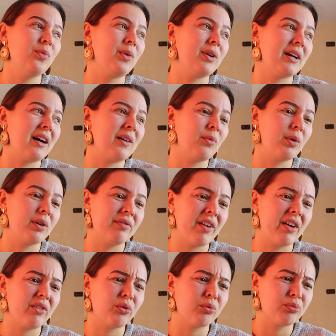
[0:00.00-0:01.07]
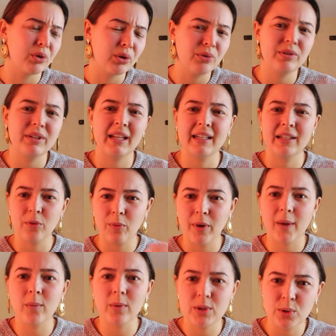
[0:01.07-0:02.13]
We're very rude in the
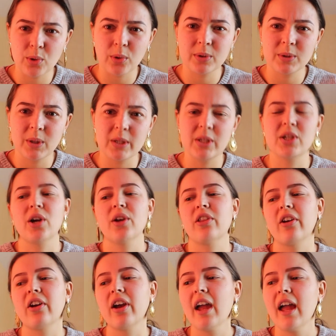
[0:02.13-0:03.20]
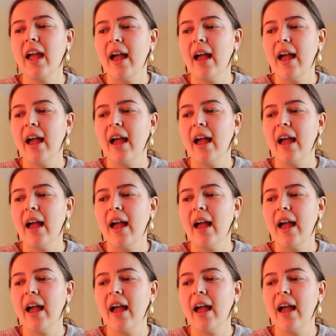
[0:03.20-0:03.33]
way we talk to each other.